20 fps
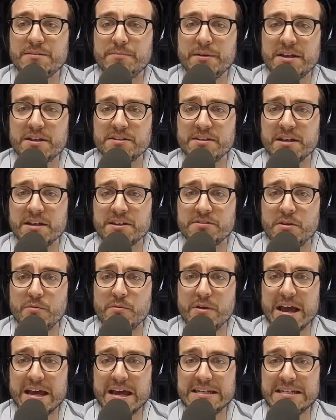Because yesterday
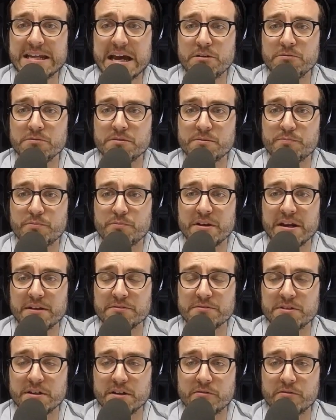we had doubts
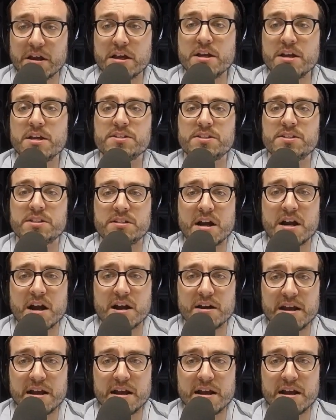pronouncing it correct. Start.